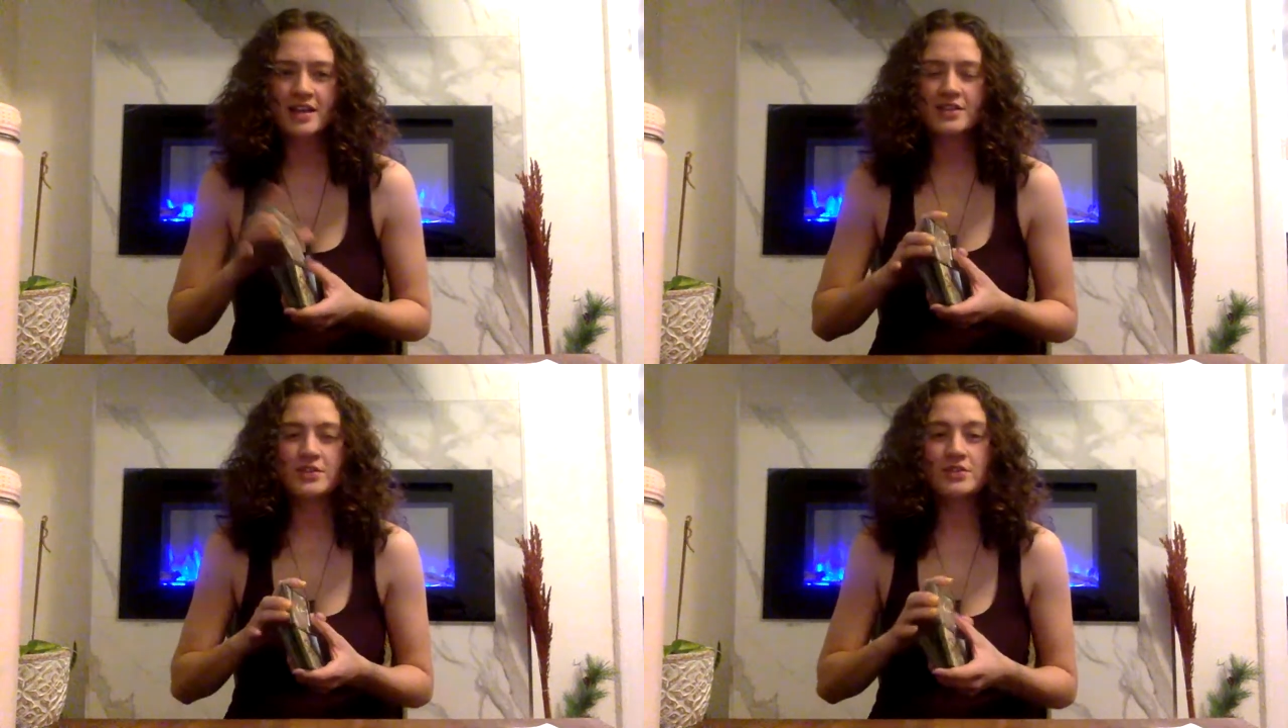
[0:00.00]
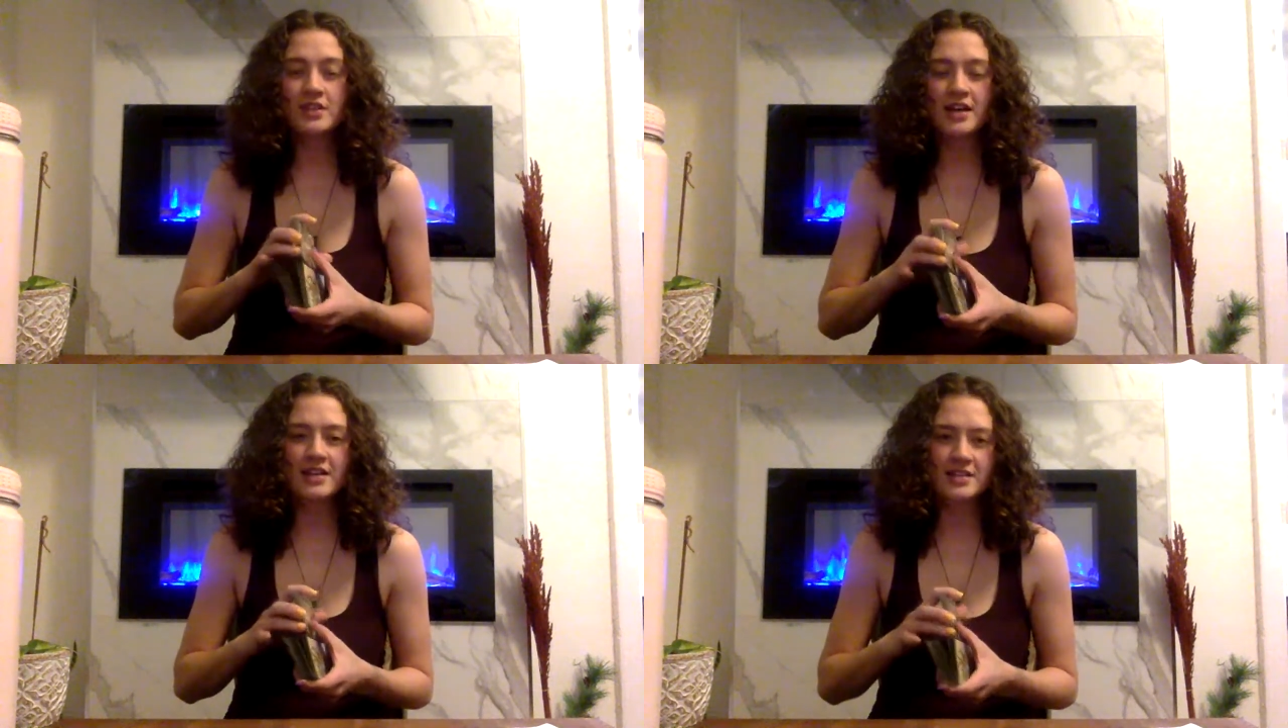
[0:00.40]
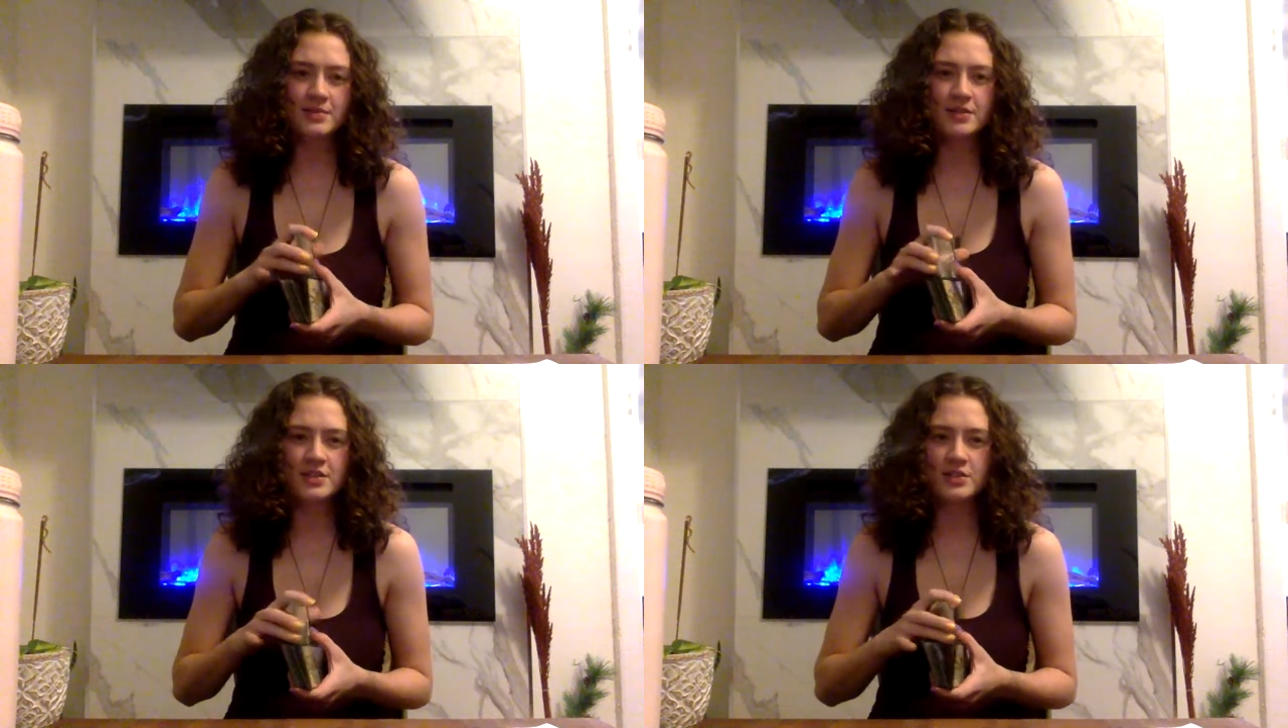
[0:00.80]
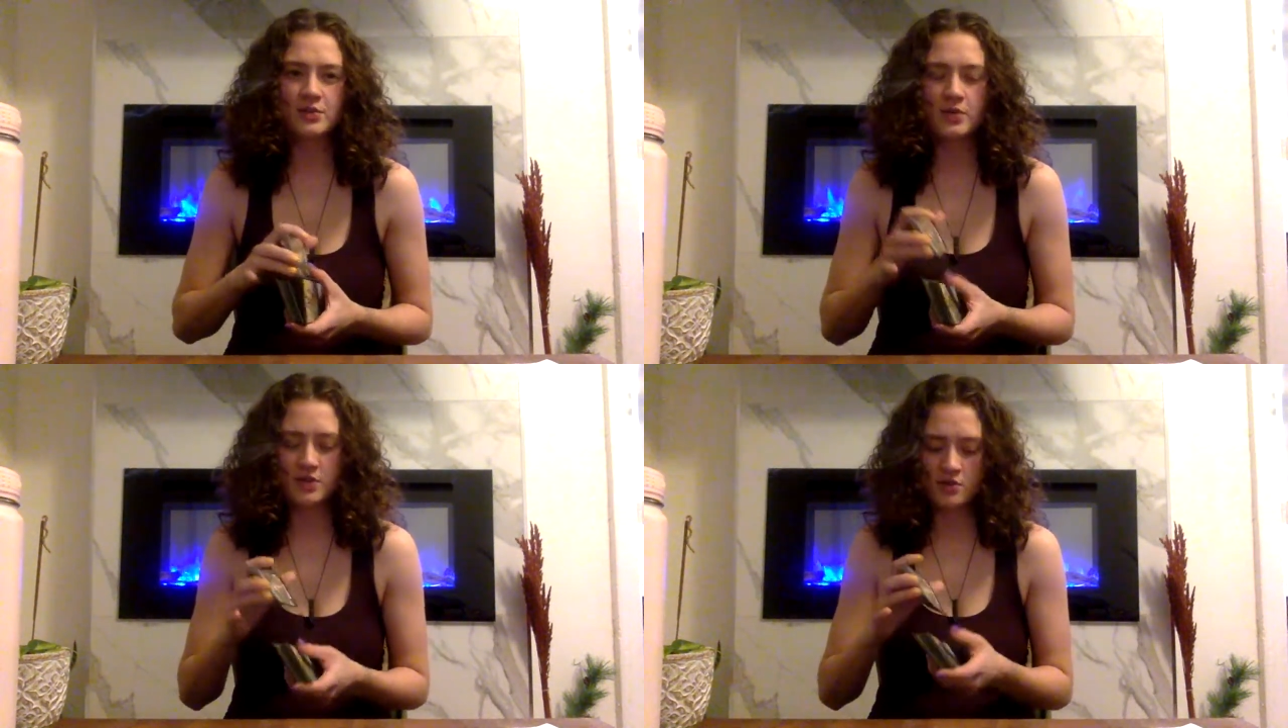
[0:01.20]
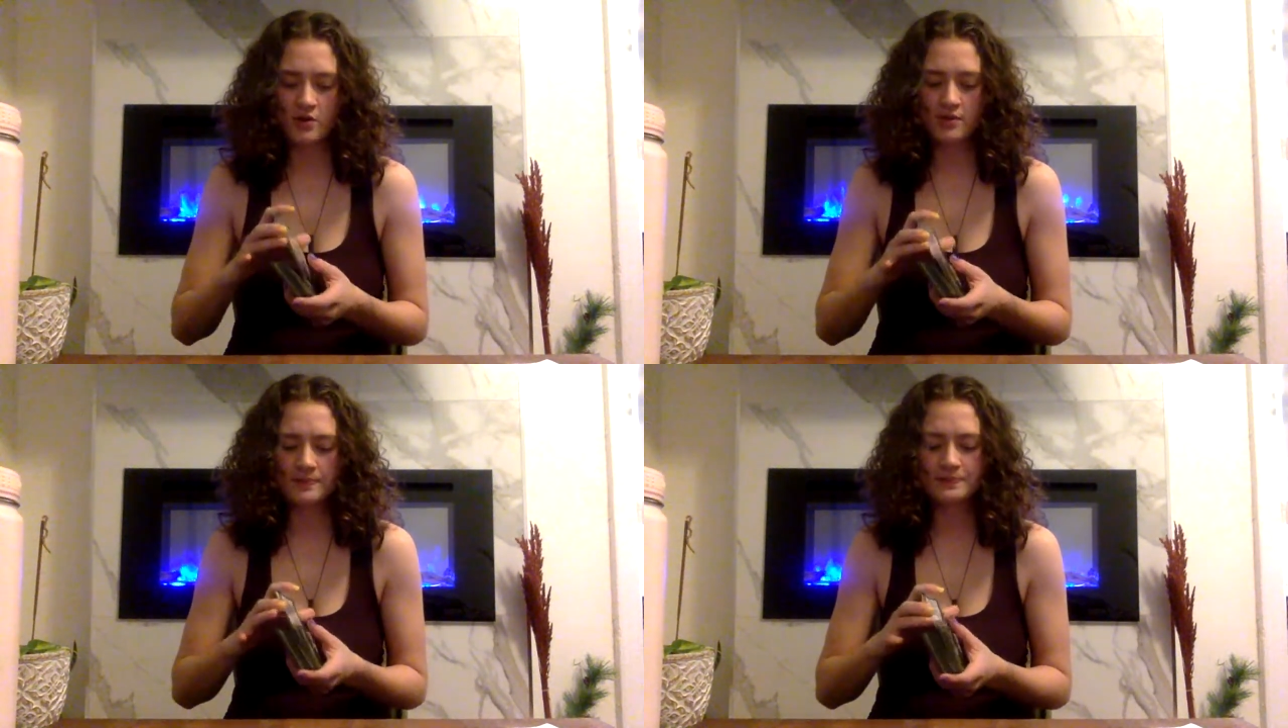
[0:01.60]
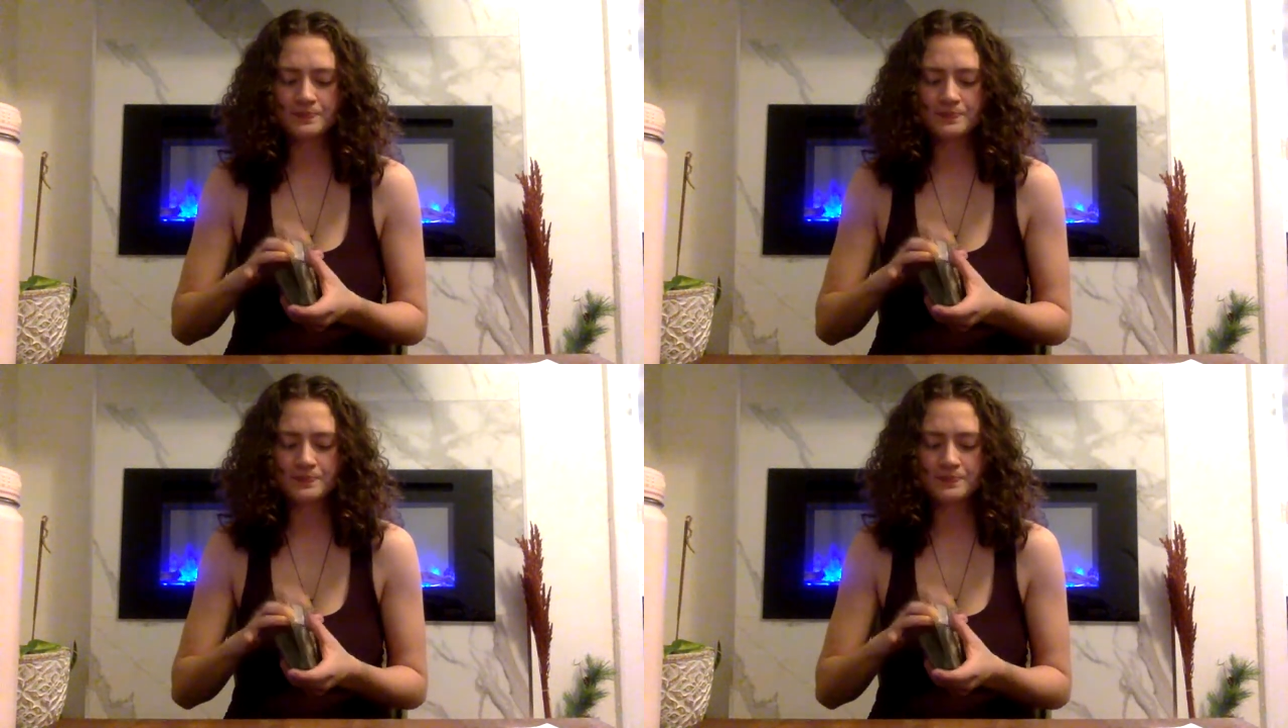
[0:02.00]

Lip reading: Usually that has something to do with your